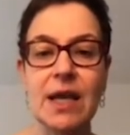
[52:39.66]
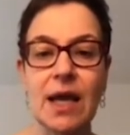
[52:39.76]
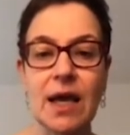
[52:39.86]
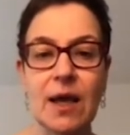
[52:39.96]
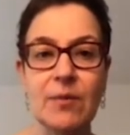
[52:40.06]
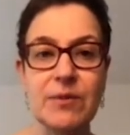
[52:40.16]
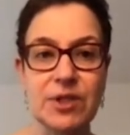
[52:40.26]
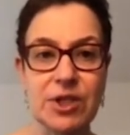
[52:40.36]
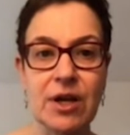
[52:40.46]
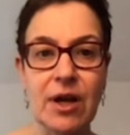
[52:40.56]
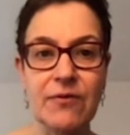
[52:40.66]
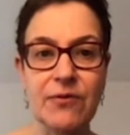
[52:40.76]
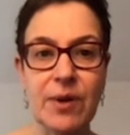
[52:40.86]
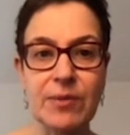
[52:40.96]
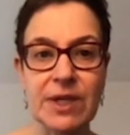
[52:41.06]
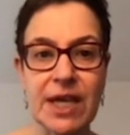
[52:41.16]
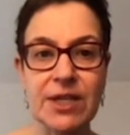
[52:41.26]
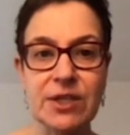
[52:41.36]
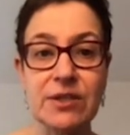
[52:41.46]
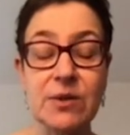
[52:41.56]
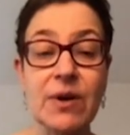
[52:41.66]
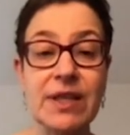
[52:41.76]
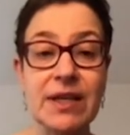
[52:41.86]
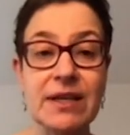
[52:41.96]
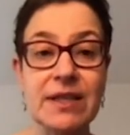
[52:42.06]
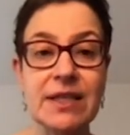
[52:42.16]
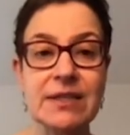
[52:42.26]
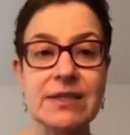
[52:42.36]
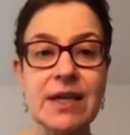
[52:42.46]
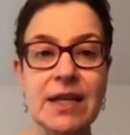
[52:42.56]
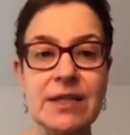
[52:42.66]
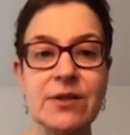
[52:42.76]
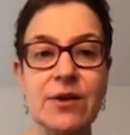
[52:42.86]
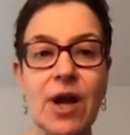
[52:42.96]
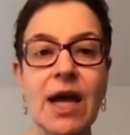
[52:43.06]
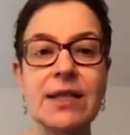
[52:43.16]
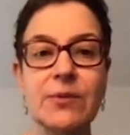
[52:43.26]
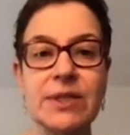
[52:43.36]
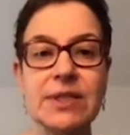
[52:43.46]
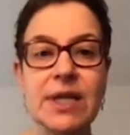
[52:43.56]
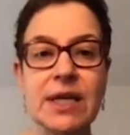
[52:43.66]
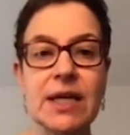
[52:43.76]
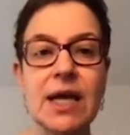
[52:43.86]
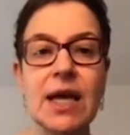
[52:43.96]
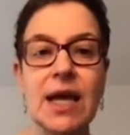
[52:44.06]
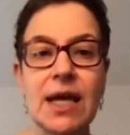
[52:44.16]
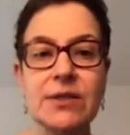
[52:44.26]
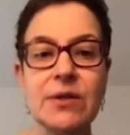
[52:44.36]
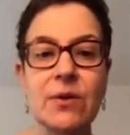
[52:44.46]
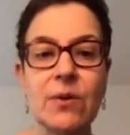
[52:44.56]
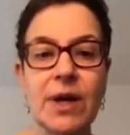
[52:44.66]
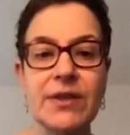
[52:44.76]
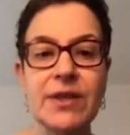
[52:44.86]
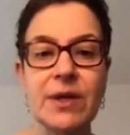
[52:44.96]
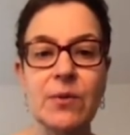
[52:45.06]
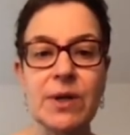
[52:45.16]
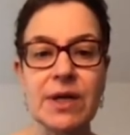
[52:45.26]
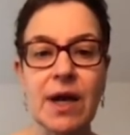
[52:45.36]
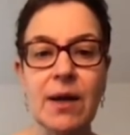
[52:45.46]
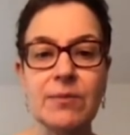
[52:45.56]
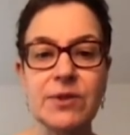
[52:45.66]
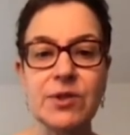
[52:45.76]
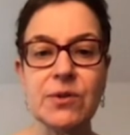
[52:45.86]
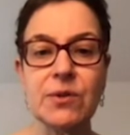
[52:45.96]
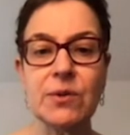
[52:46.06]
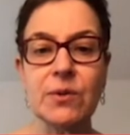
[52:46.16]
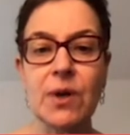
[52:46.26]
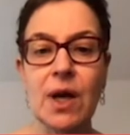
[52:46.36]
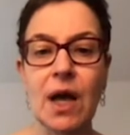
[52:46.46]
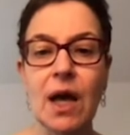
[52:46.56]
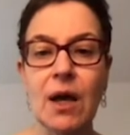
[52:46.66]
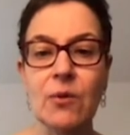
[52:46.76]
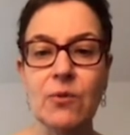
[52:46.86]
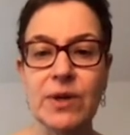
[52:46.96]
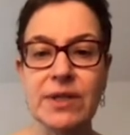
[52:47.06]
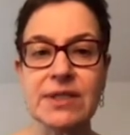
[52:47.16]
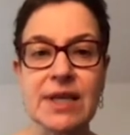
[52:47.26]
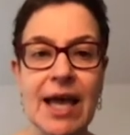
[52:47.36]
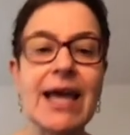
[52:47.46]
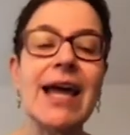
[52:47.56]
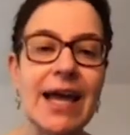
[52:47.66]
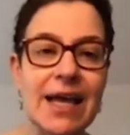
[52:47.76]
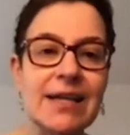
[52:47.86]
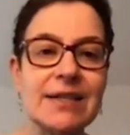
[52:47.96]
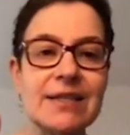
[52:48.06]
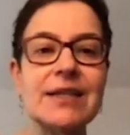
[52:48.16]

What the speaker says: shut off replication. So I think these studies are highly risky. And so I think we come to a risk, and